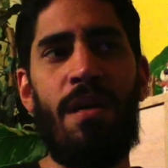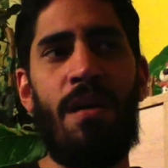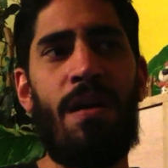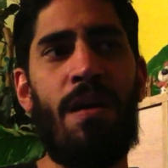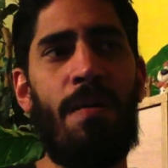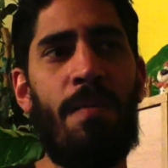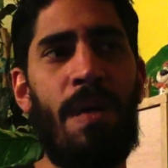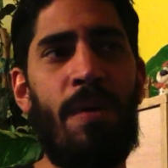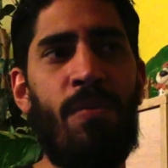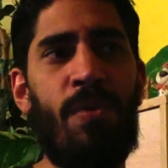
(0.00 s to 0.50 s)

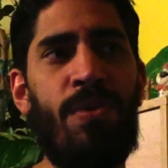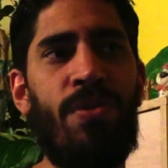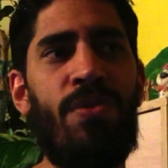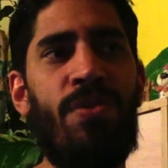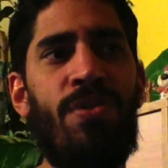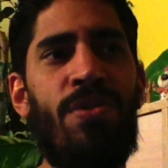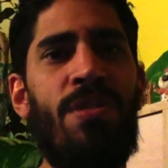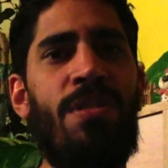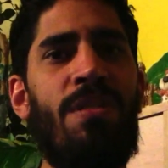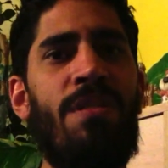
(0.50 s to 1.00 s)
Um, I was
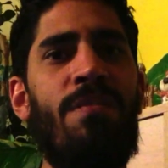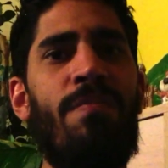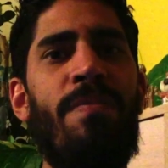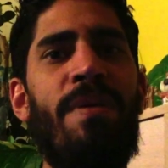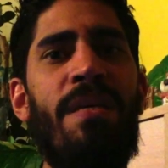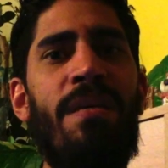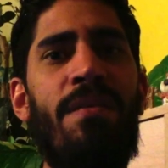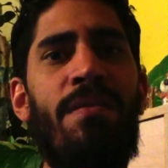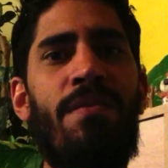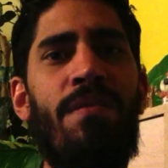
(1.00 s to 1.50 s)
using it a
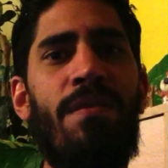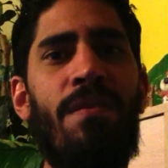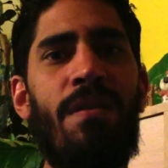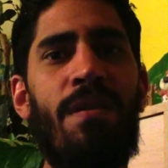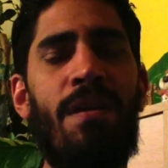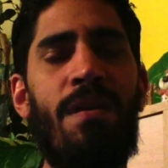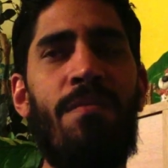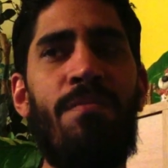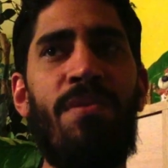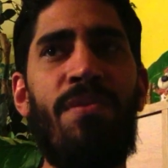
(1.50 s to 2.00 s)
bit
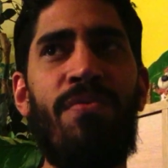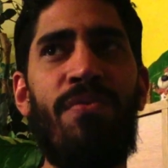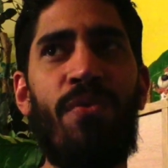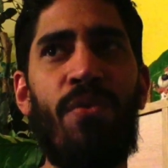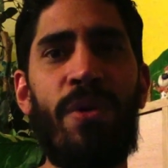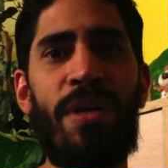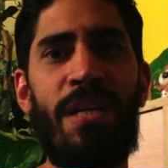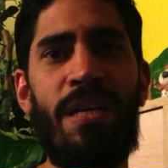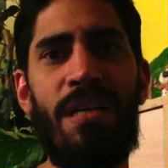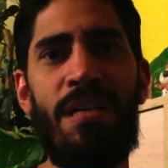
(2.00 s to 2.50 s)
uh,
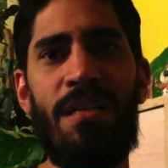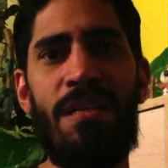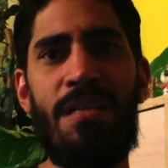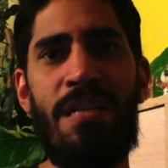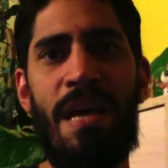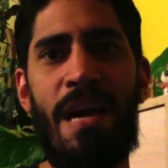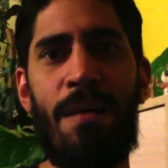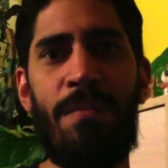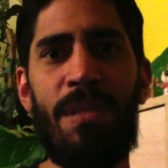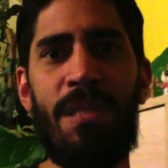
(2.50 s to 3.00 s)
before getting the
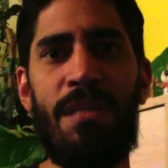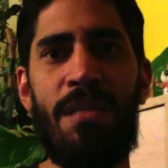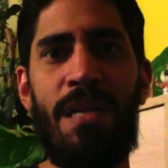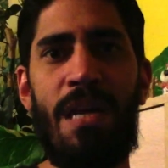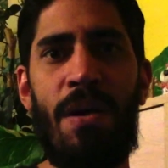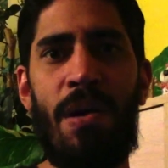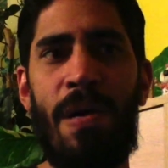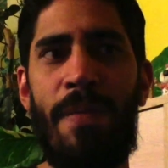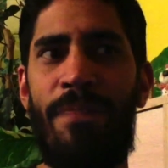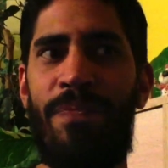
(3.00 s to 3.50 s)
tablet and
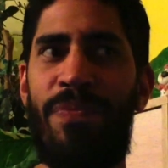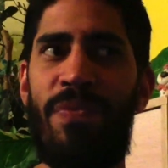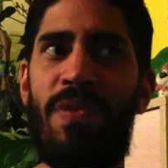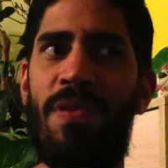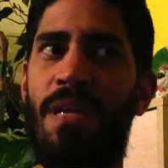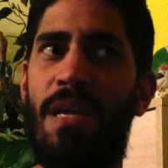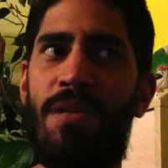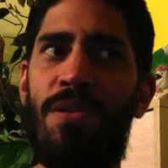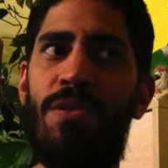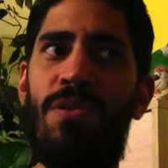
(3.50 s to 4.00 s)
now I'm
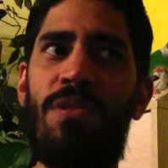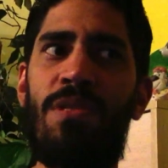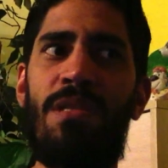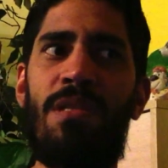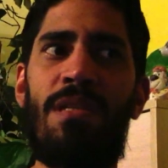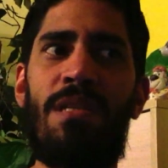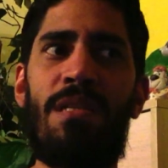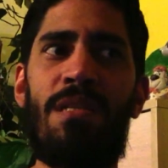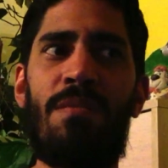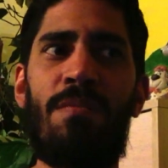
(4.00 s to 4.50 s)
not using
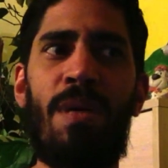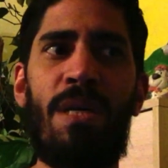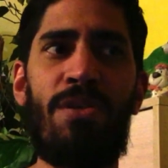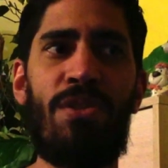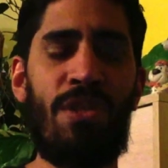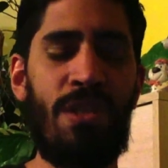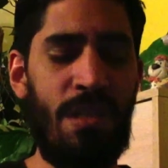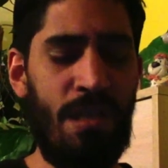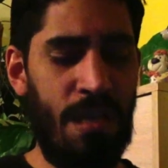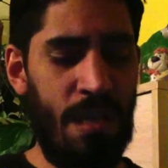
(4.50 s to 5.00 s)
it as
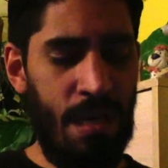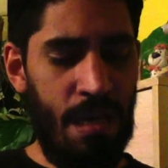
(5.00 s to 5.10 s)
much.